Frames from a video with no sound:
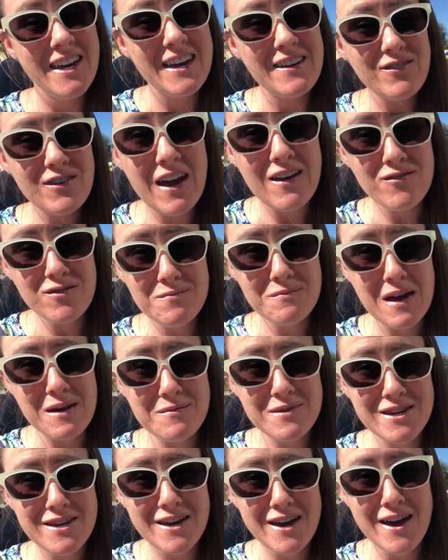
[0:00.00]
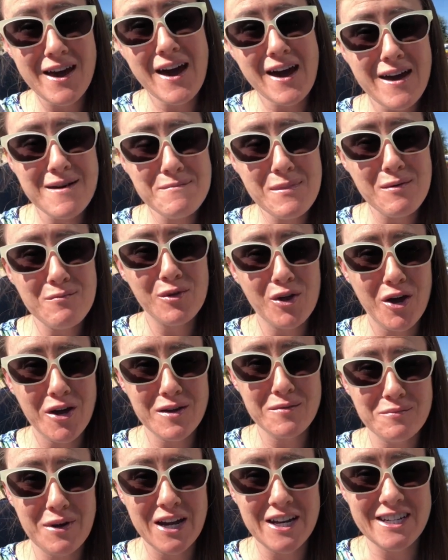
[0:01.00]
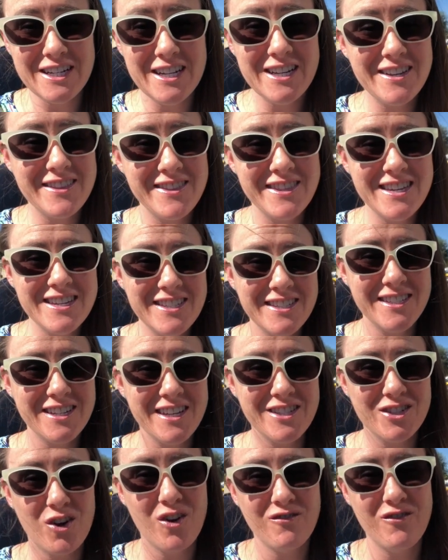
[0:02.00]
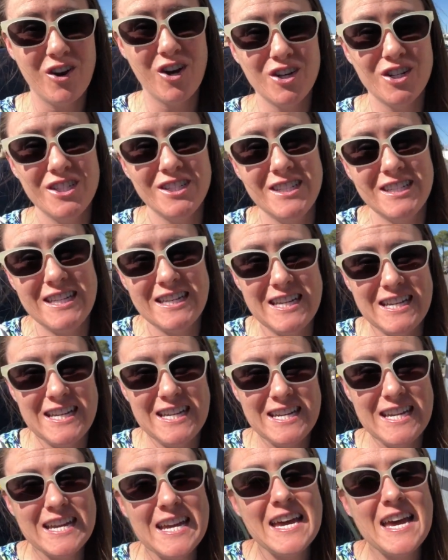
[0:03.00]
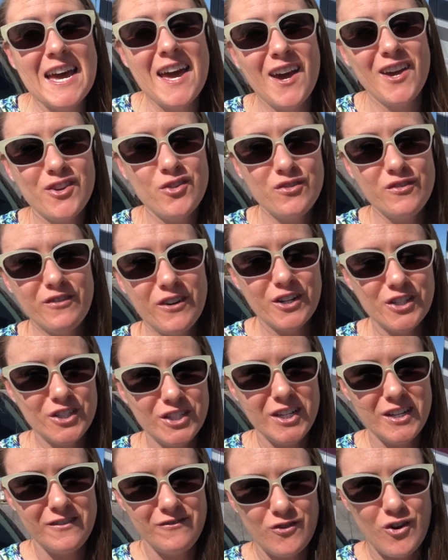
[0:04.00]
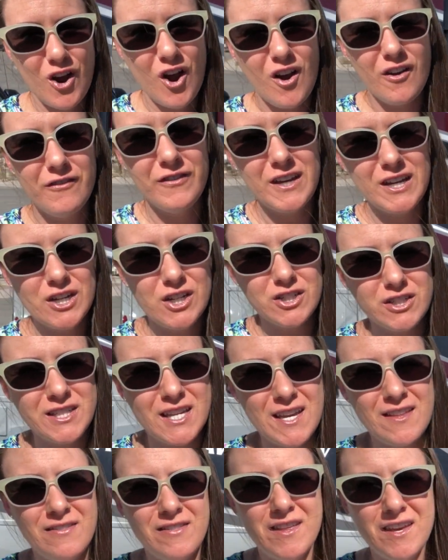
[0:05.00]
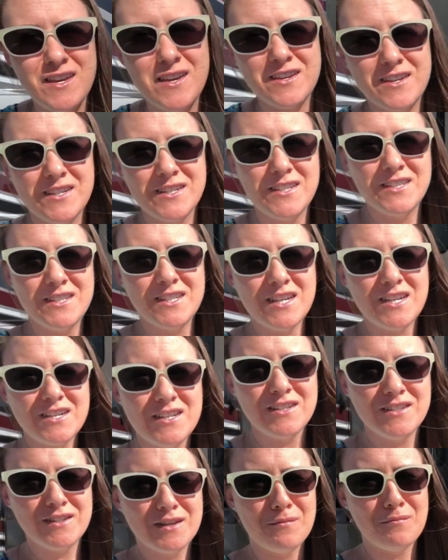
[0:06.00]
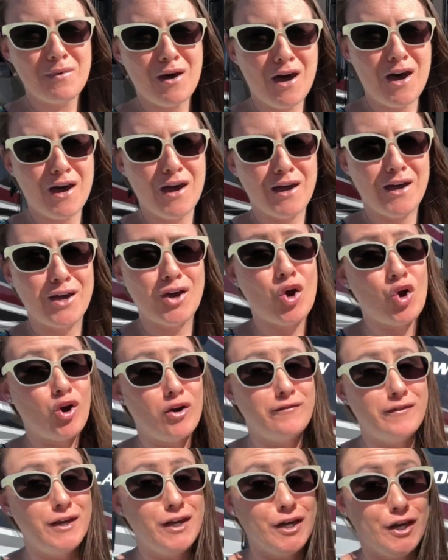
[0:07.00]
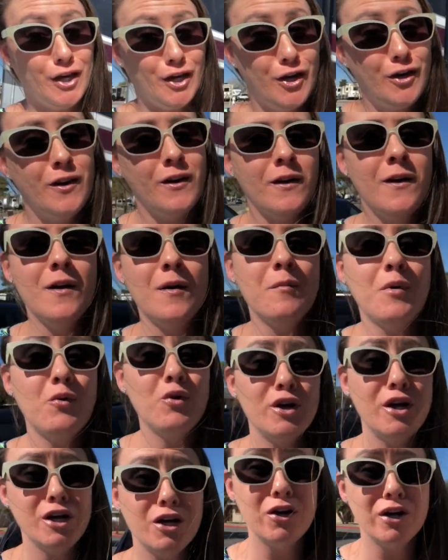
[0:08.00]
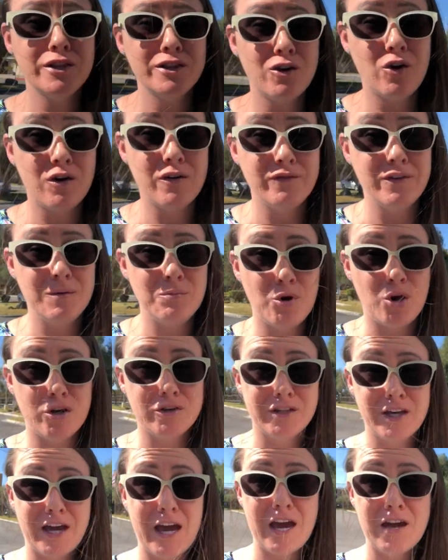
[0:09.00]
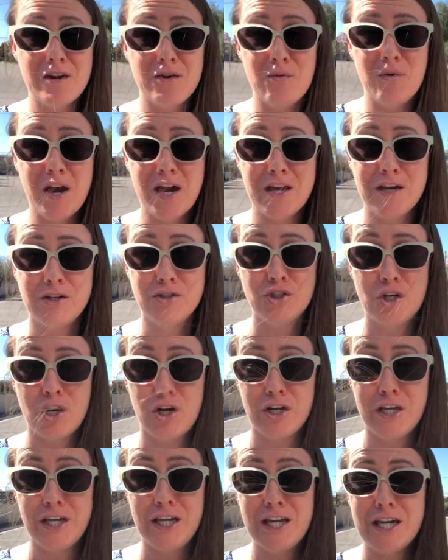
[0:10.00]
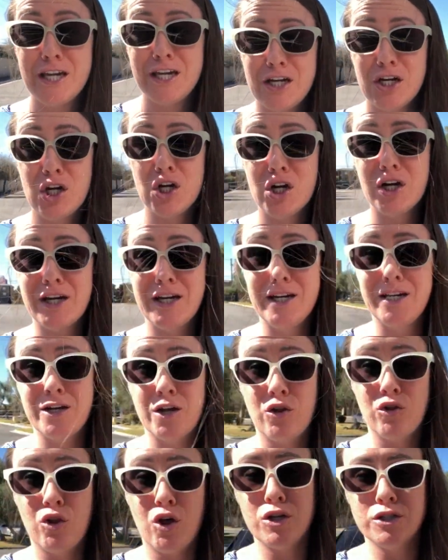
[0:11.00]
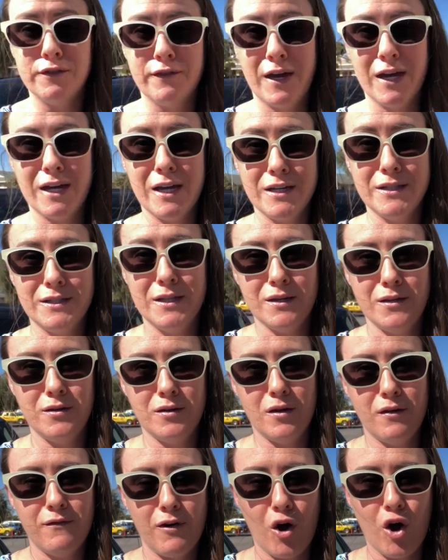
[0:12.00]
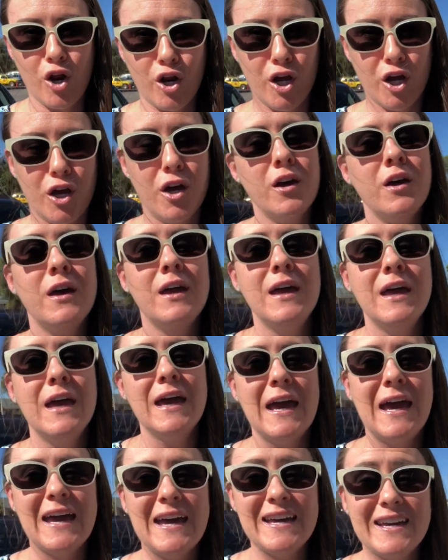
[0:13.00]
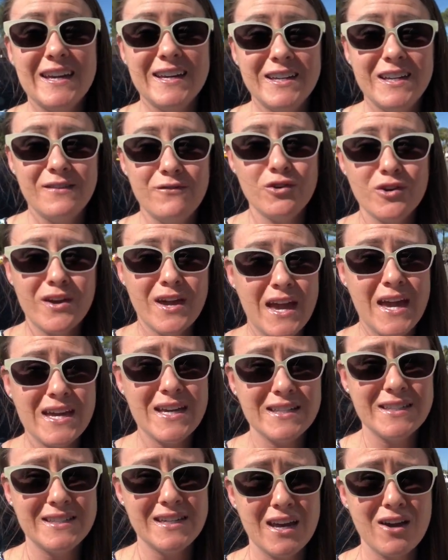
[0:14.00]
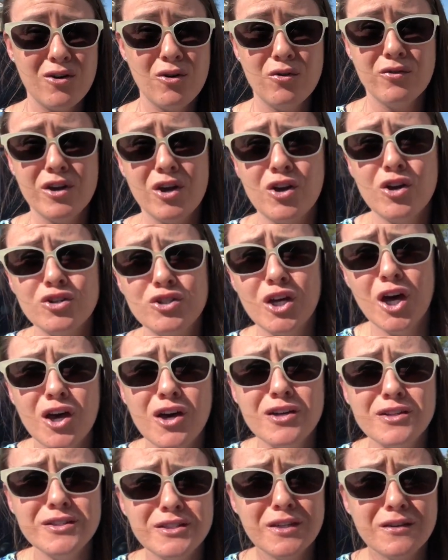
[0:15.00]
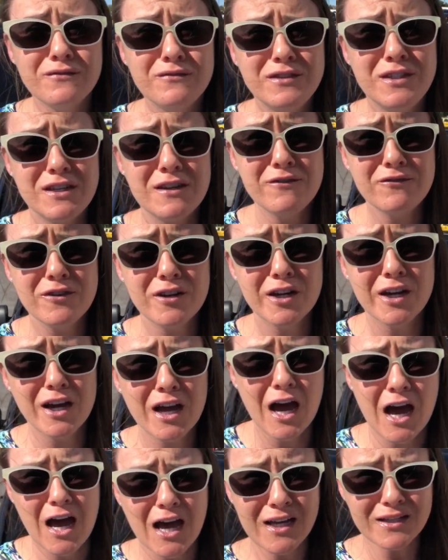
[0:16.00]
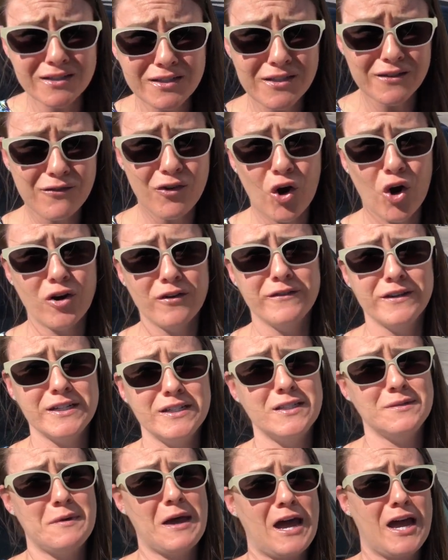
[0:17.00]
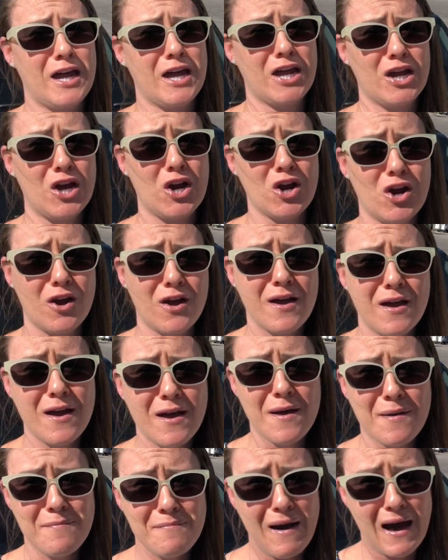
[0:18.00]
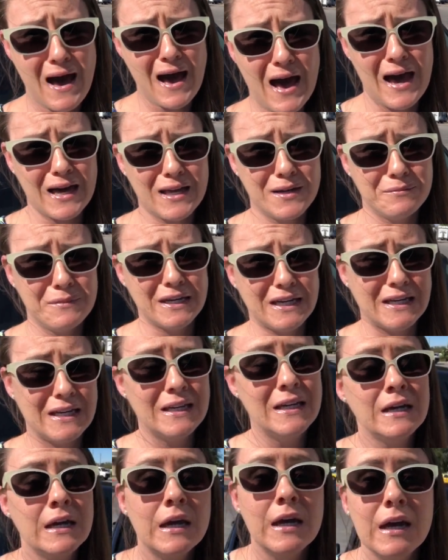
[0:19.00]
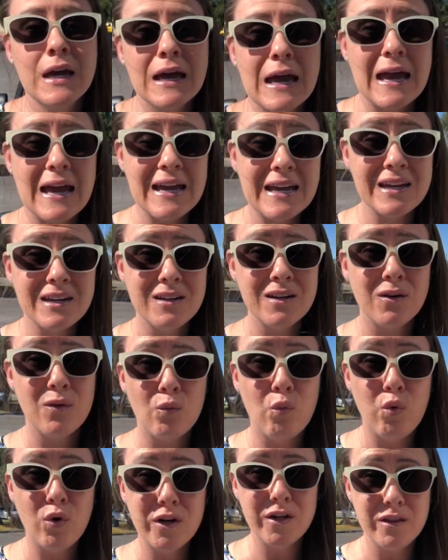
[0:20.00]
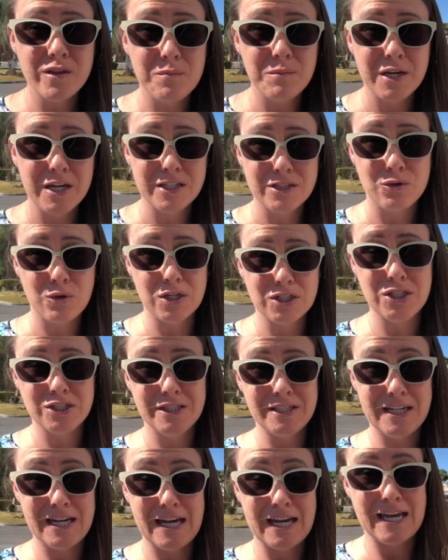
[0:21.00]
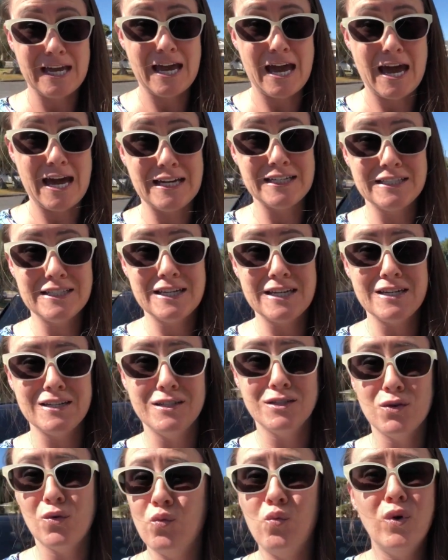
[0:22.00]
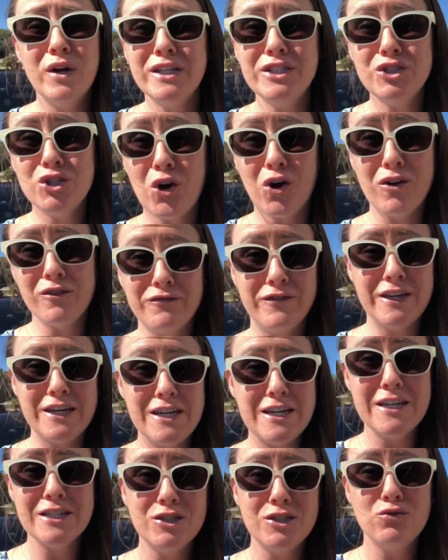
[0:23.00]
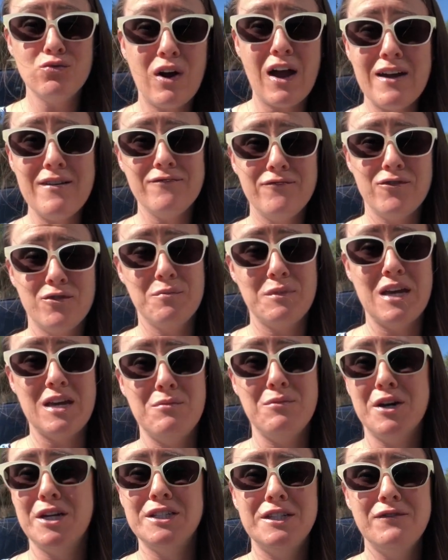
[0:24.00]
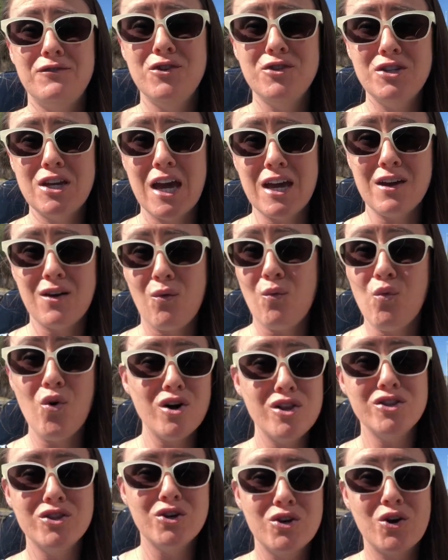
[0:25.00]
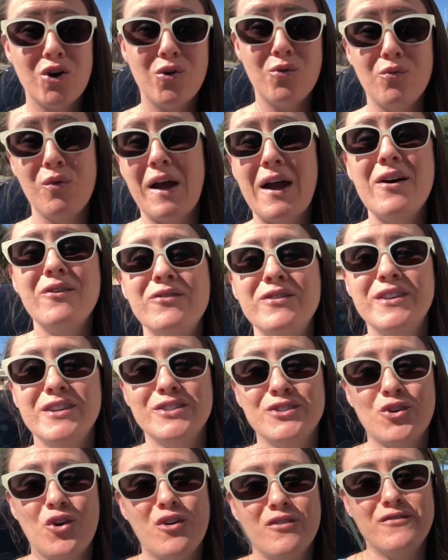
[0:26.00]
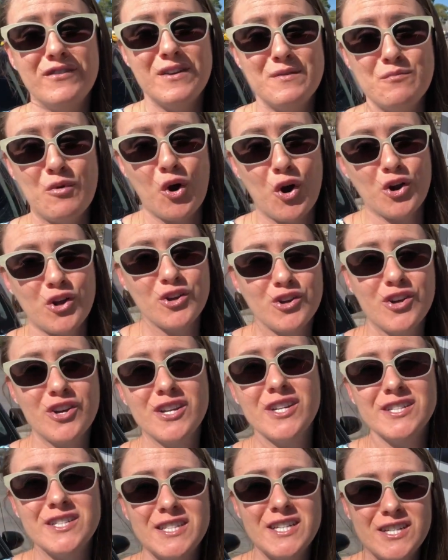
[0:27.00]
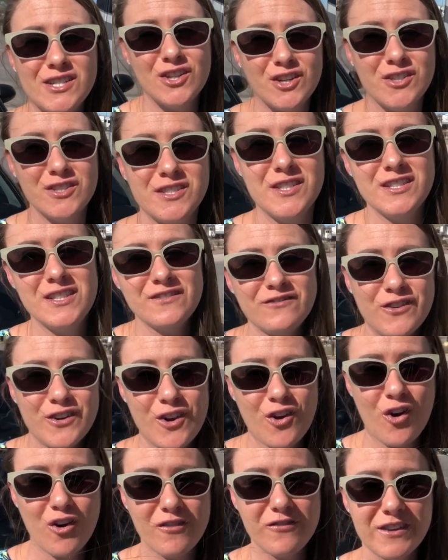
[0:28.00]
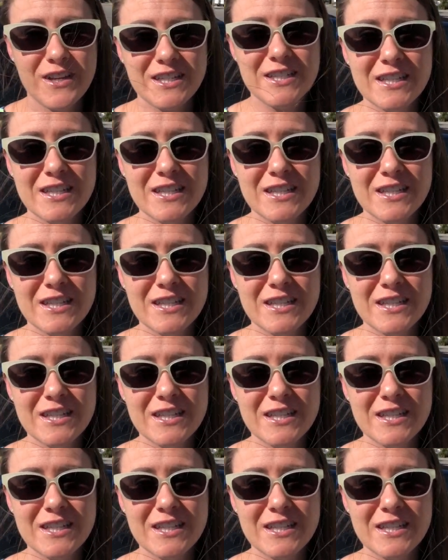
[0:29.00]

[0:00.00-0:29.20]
if you haven't met me yet, I'm Blogging Brandi. This is RVersity, a university for RVers, and this is my RV. But we're here at the RV park, the KOA Journey here in Las Vegas, Nevada. And if you can't tell, there are tons of different kinds of RVs back here behind me. And one of the biggest questions that I get asked is which RV is right for me, because if you take one look around this RV park, you're going to see tons of different RVs.